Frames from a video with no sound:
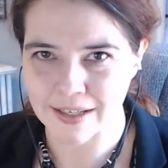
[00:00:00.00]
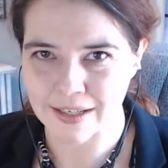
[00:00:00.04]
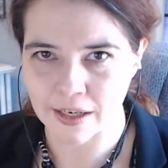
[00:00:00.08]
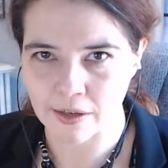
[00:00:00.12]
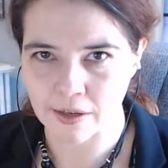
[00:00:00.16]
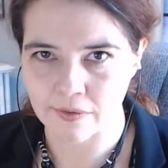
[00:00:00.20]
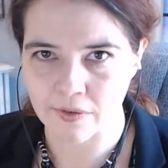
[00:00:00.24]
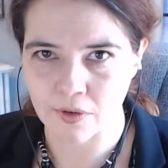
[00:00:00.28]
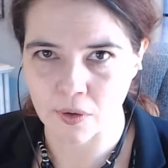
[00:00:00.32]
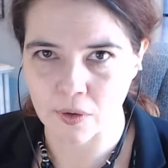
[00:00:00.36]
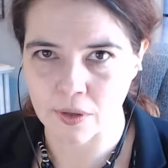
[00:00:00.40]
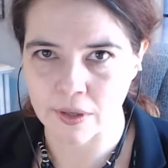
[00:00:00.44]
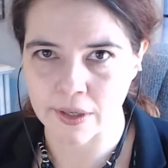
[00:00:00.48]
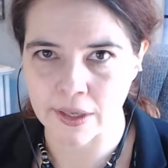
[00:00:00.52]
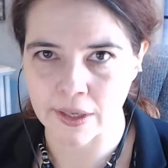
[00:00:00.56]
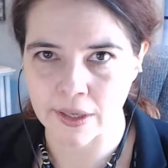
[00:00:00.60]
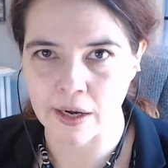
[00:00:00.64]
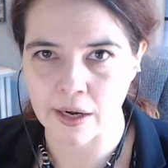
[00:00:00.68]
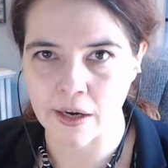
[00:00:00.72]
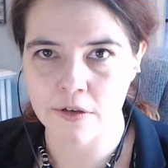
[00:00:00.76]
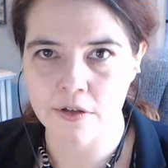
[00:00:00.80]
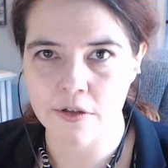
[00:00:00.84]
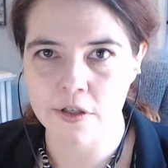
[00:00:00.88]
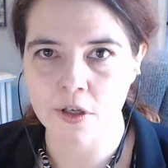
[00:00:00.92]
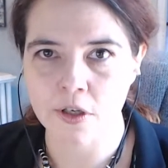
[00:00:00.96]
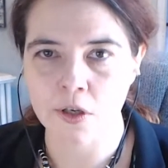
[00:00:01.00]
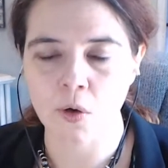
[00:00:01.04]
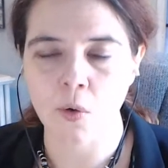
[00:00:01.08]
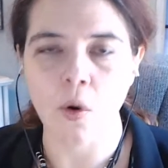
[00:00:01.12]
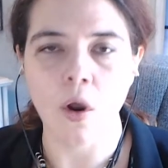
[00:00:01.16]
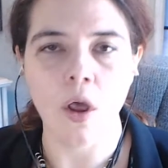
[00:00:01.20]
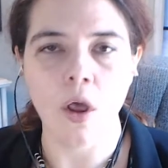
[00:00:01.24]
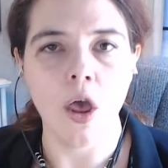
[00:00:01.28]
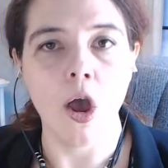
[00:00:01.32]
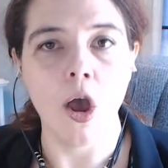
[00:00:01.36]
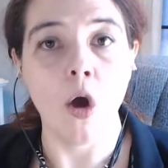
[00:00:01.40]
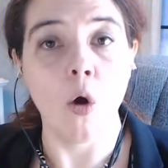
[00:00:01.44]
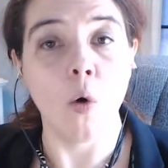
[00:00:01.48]
if you can get it too,
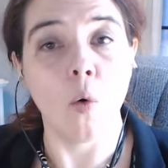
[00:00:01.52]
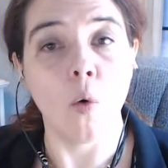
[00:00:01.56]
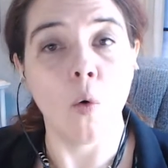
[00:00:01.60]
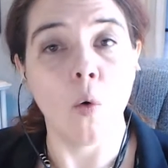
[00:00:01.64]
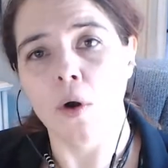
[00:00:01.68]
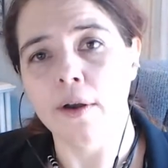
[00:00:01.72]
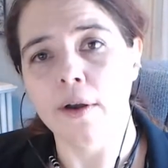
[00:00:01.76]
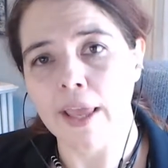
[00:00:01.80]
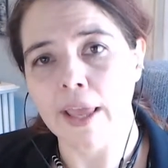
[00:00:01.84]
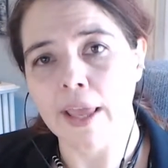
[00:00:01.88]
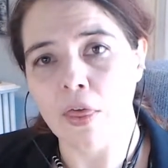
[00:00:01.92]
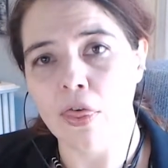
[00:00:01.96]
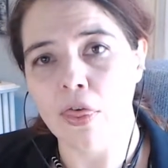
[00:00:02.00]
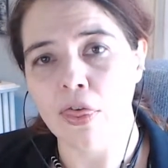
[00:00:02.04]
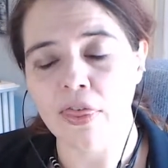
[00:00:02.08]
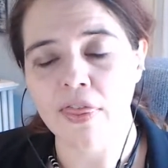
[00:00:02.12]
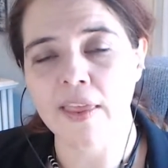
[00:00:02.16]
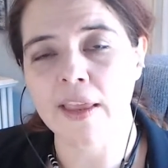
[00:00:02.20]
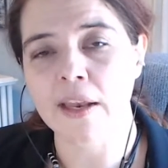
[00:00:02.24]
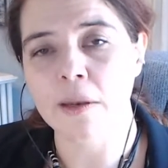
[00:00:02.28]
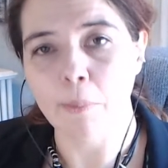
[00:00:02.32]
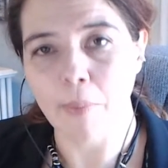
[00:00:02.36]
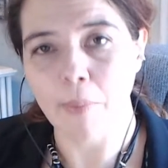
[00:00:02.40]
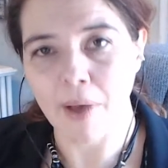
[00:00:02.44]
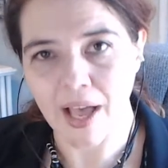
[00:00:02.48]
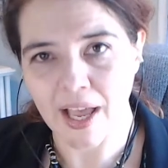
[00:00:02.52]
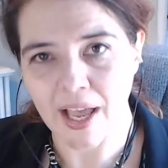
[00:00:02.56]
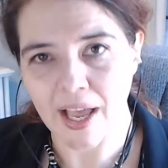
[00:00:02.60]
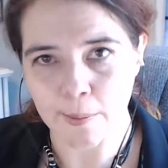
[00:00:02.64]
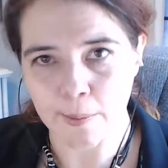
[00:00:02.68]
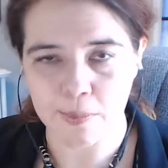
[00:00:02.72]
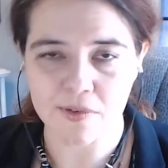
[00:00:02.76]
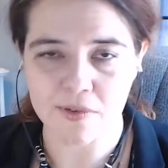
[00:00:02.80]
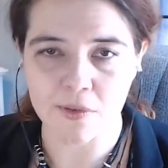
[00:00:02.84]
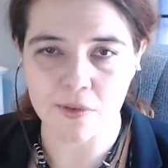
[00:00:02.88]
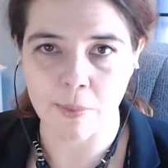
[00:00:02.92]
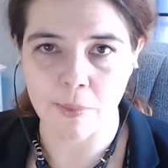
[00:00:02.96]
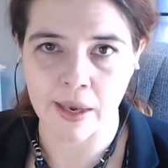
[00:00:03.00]
or get thin
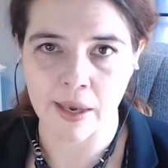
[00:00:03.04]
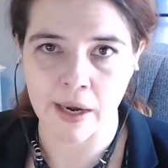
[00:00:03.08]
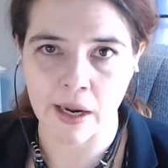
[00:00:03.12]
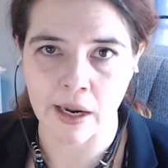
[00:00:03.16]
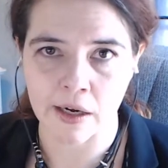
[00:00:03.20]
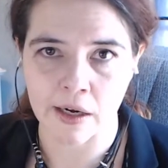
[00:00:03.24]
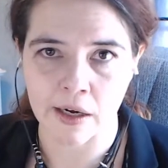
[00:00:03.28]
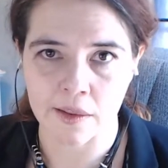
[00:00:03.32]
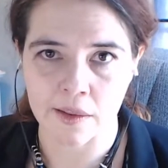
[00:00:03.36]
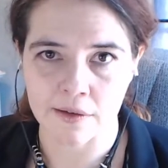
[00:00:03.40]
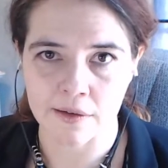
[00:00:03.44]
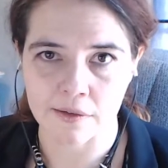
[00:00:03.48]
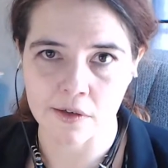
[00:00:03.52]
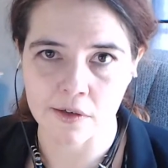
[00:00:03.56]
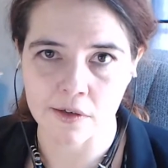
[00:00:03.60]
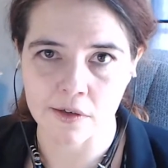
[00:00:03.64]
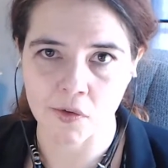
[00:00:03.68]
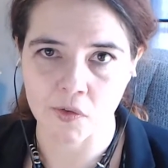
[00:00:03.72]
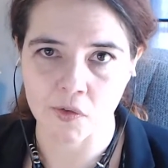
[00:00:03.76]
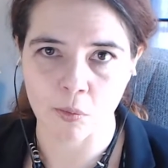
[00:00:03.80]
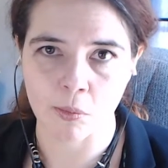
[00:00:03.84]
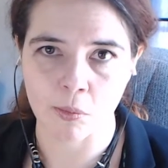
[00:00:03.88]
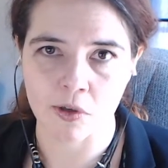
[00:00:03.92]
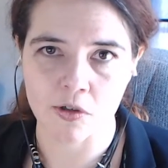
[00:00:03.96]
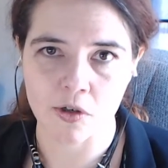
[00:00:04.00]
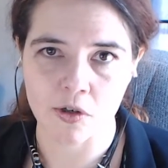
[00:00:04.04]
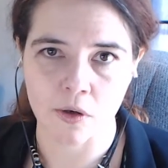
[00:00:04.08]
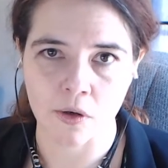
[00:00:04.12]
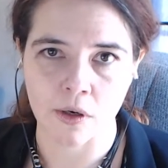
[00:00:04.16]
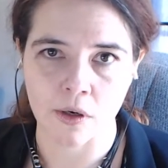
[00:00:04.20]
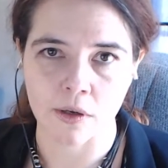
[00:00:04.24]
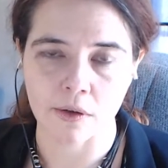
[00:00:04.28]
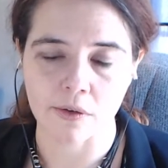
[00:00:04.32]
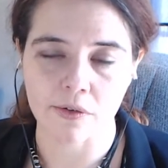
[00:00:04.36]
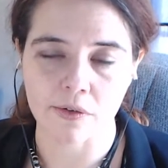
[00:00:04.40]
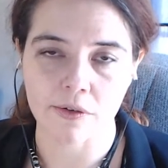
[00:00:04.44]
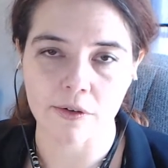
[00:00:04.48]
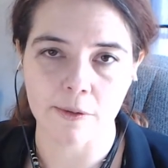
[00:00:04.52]
pipes made out of these different
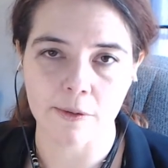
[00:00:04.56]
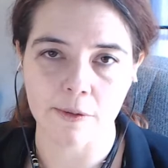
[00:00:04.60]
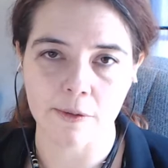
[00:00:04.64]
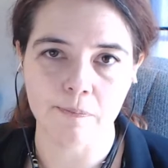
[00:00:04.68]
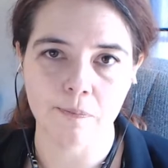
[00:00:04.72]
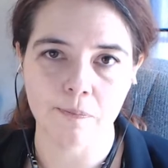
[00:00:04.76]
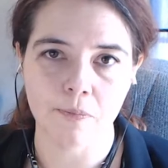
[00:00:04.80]
materials.